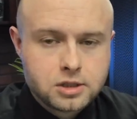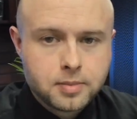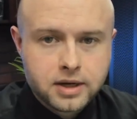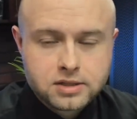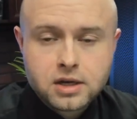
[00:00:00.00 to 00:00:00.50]

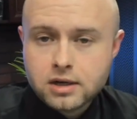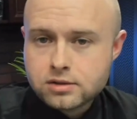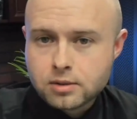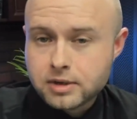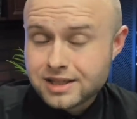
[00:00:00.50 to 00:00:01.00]
space.
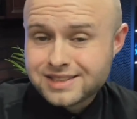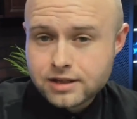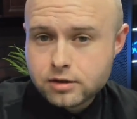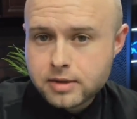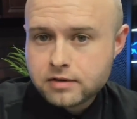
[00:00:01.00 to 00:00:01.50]
So I'm going to
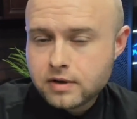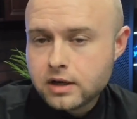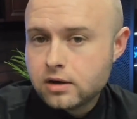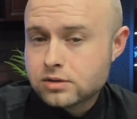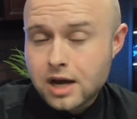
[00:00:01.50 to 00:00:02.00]
continue to make
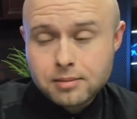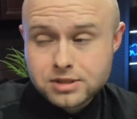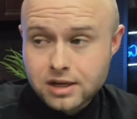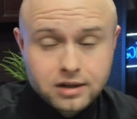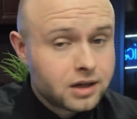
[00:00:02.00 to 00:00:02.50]
videos. I'm
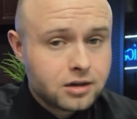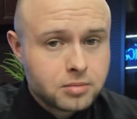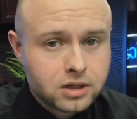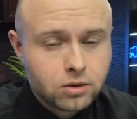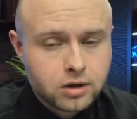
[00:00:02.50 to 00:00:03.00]
selling into
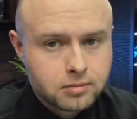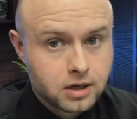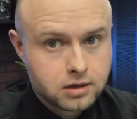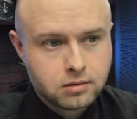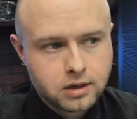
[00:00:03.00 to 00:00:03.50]
Bitcoin. I'm
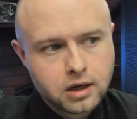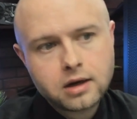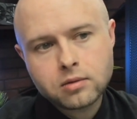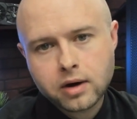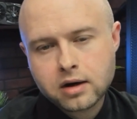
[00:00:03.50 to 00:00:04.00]
not going
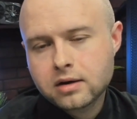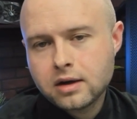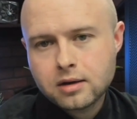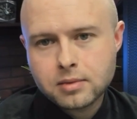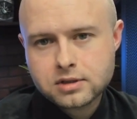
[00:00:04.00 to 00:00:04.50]
anywhere,
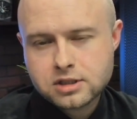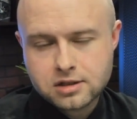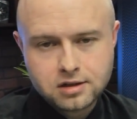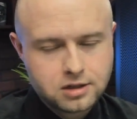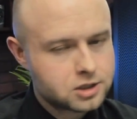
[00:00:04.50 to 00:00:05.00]
much to
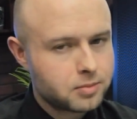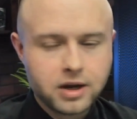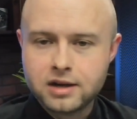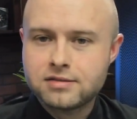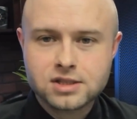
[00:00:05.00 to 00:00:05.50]
the
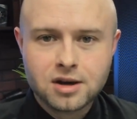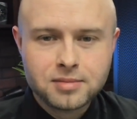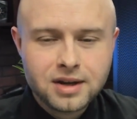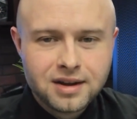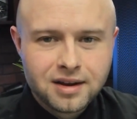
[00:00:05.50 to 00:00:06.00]
dismay of some.